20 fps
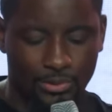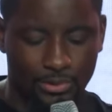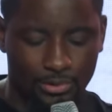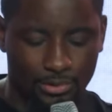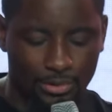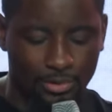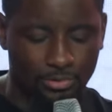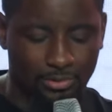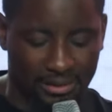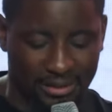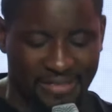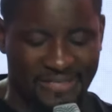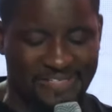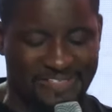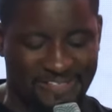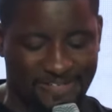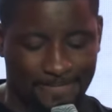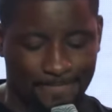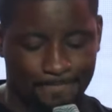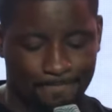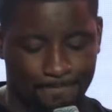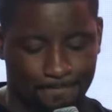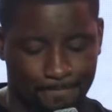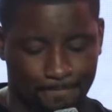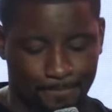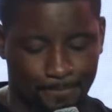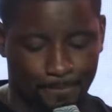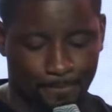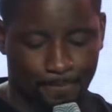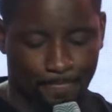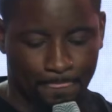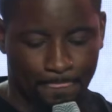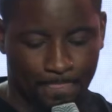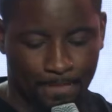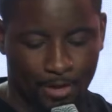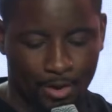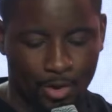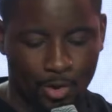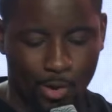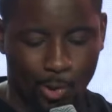to get
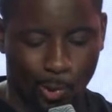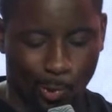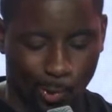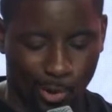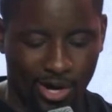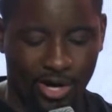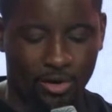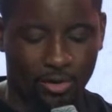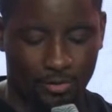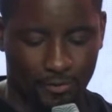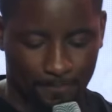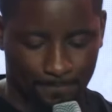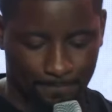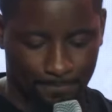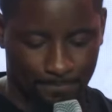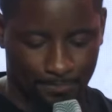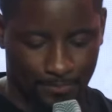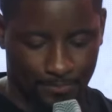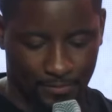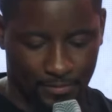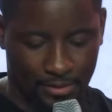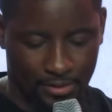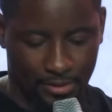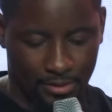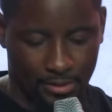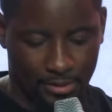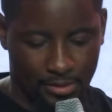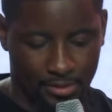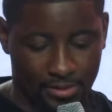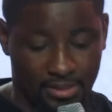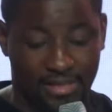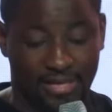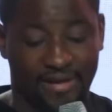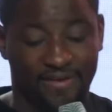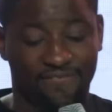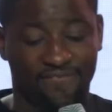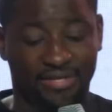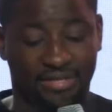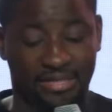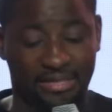well? The
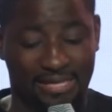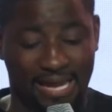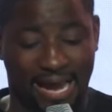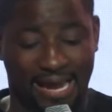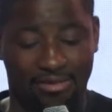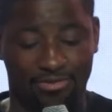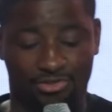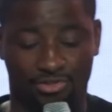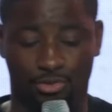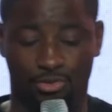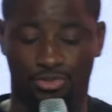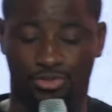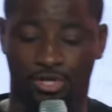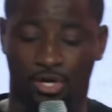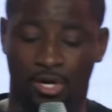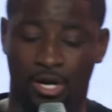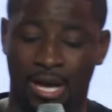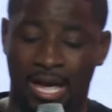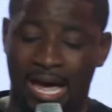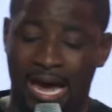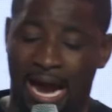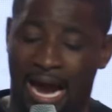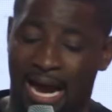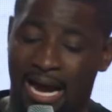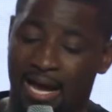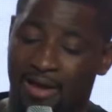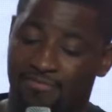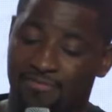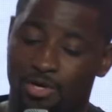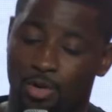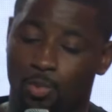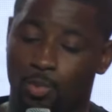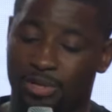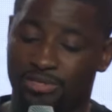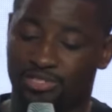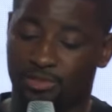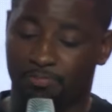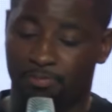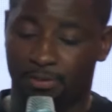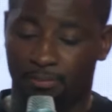invalid answered, Sir, I have no one
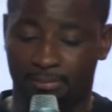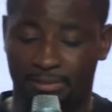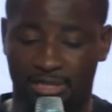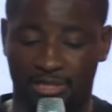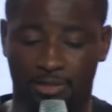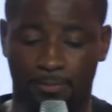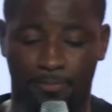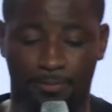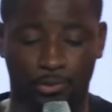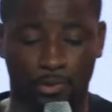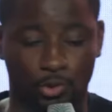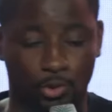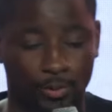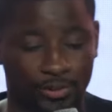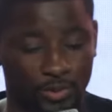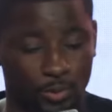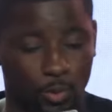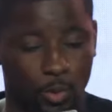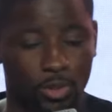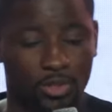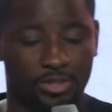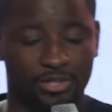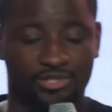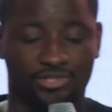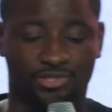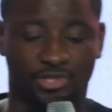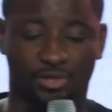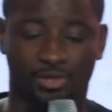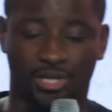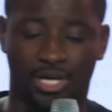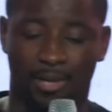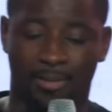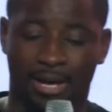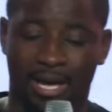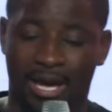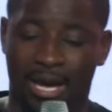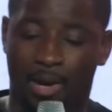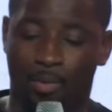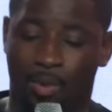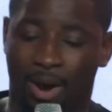to put me in the pool when the water is stirred up,
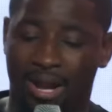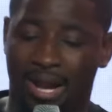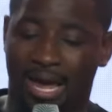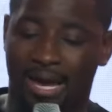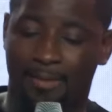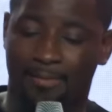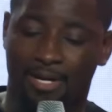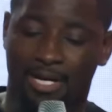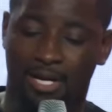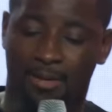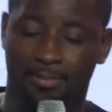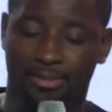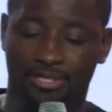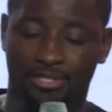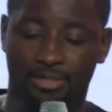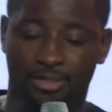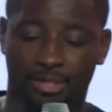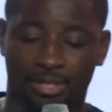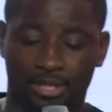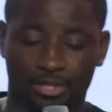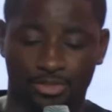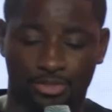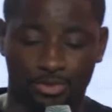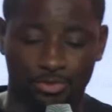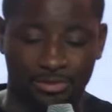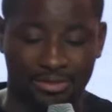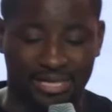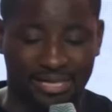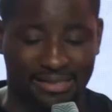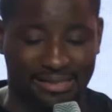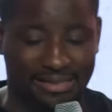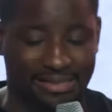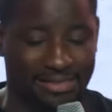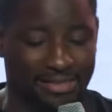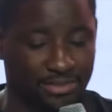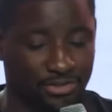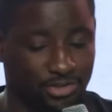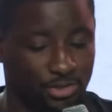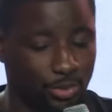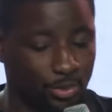and while I am coming to get
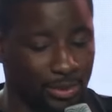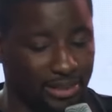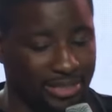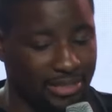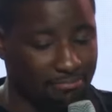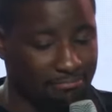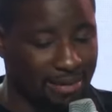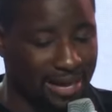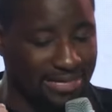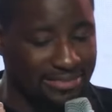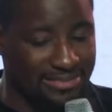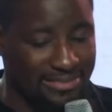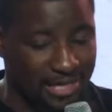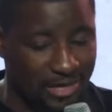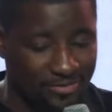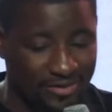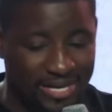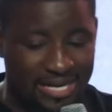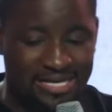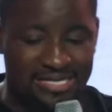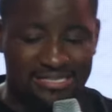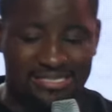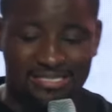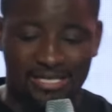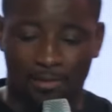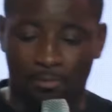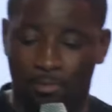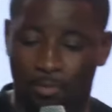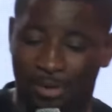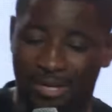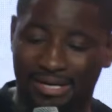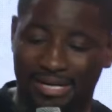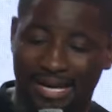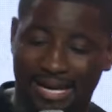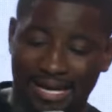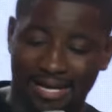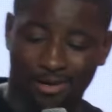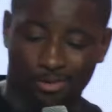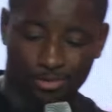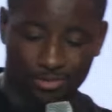into it myself, someone
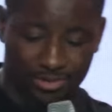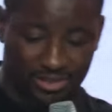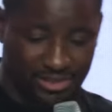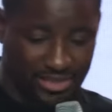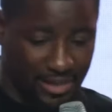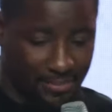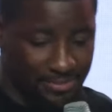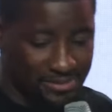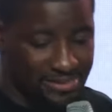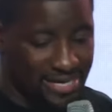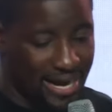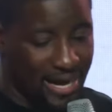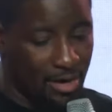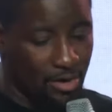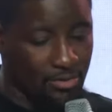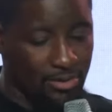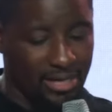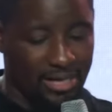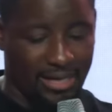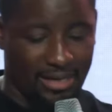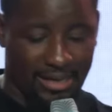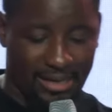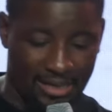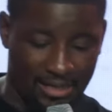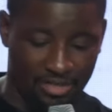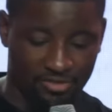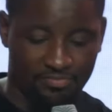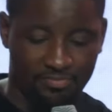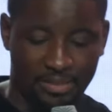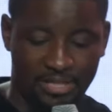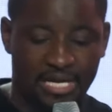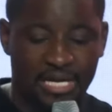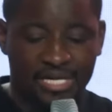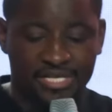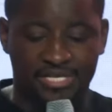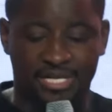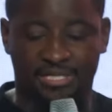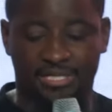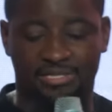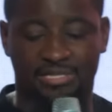else steps down ahead of me.
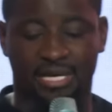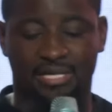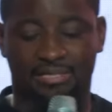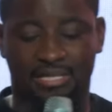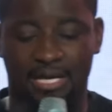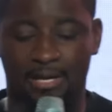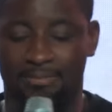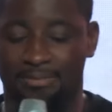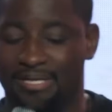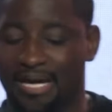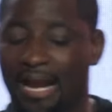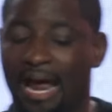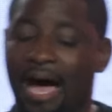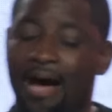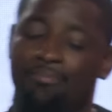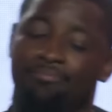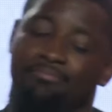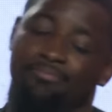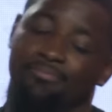Jesus said to him, Get up,